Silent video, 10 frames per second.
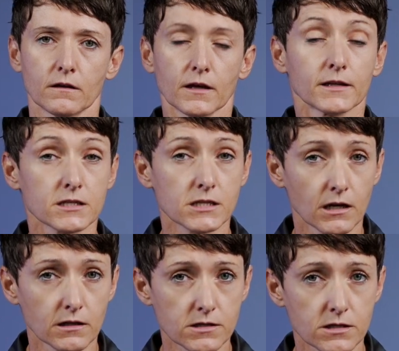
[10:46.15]
And as
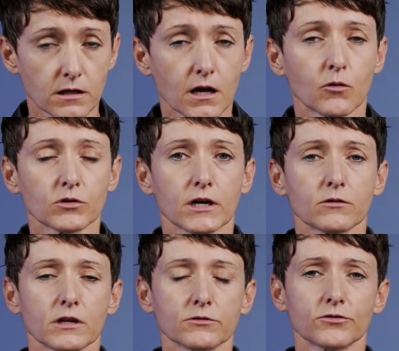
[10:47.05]
last, what I
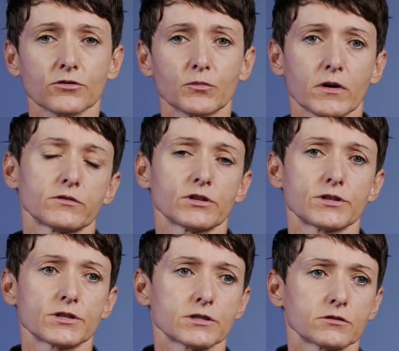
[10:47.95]
would like to talk about
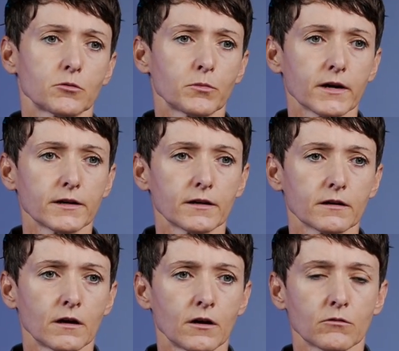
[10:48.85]
is combining
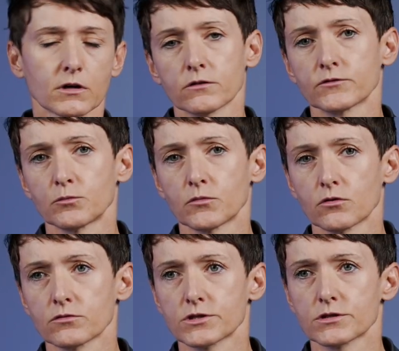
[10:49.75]
one of the
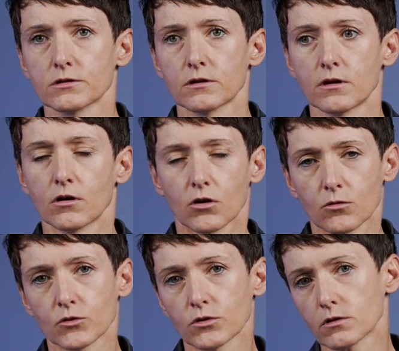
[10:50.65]
most
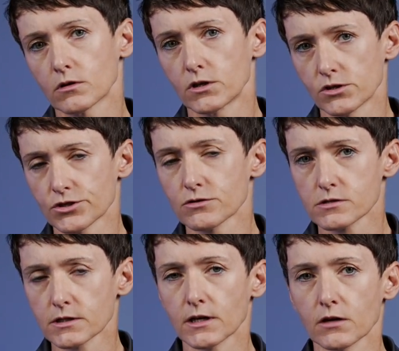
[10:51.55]
common issues
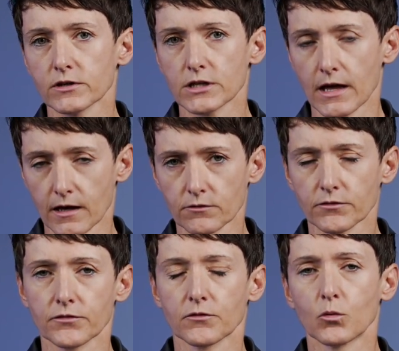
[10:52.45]
that divers have
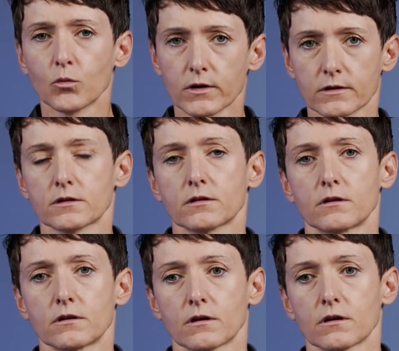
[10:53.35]
with
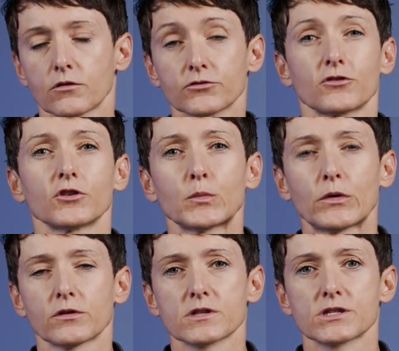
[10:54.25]
controlling
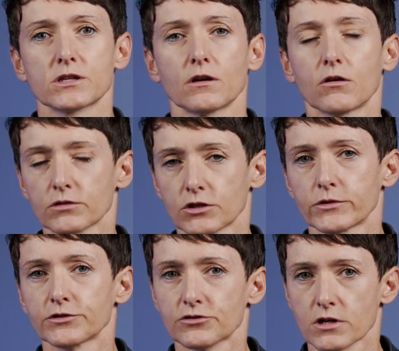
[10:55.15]
buoyancy only
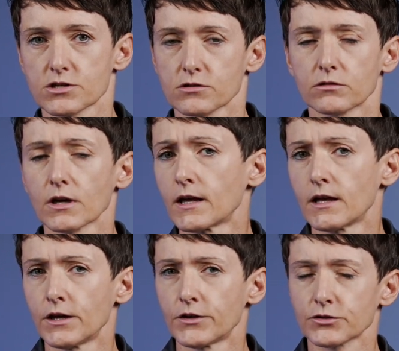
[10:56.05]
with your Drysuit.
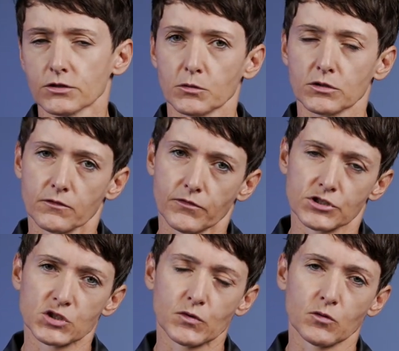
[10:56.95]
So the
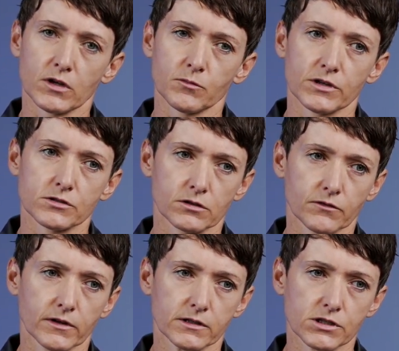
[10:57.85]
first problem is, or the
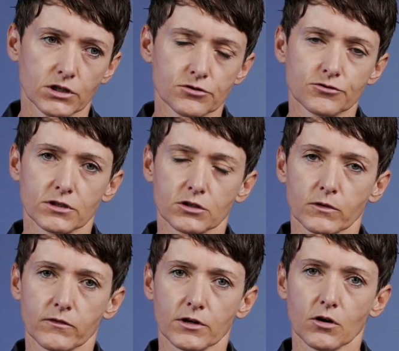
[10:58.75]
first issue that
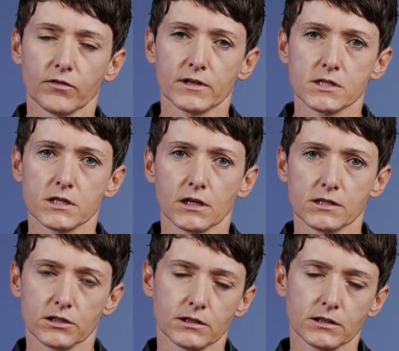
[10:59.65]
we very often see, is that